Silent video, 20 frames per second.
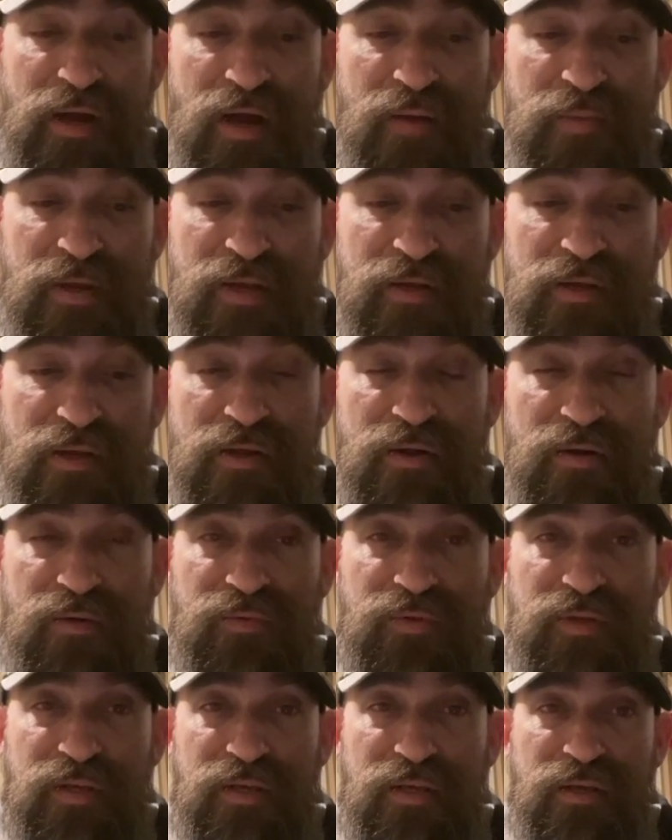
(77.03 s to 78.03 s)
I mean, you know,
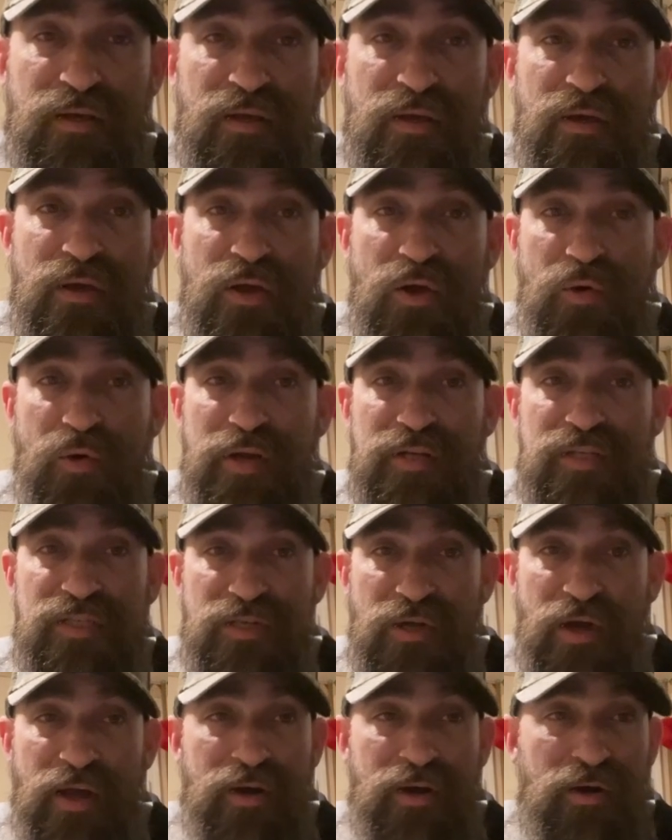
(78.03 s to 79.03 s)
the Quinn
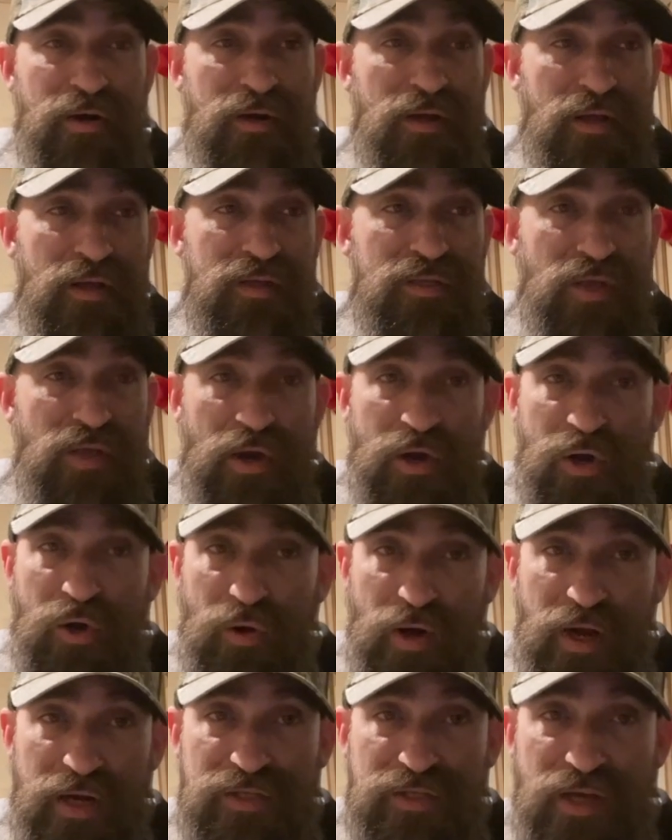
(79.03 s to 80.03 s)
Snyder has done a
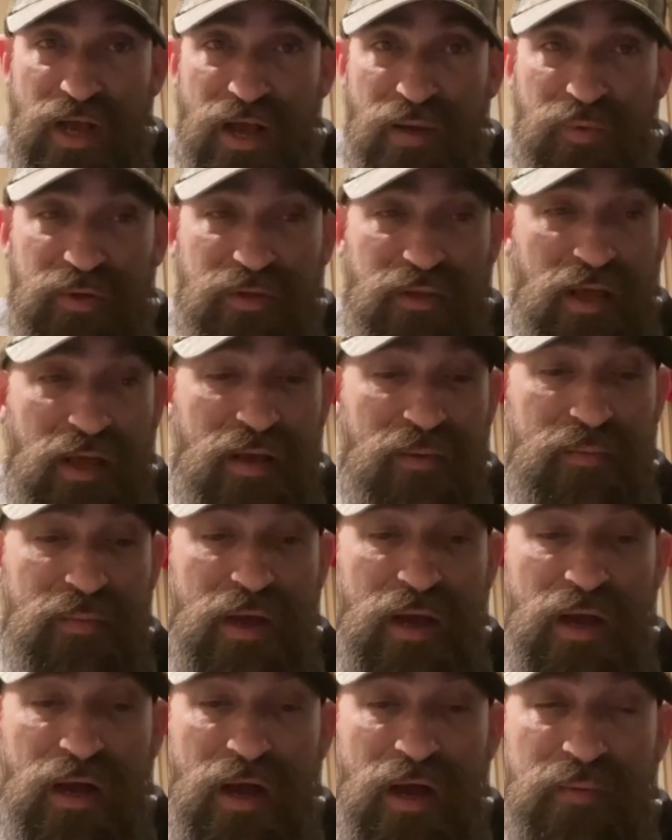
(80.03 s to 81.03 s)
great job with
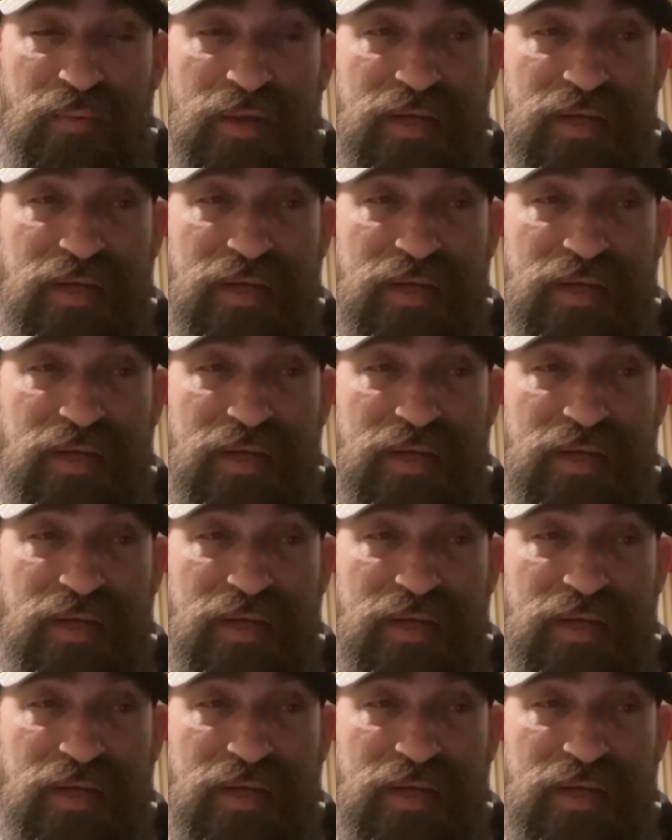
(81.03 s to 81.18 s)
them.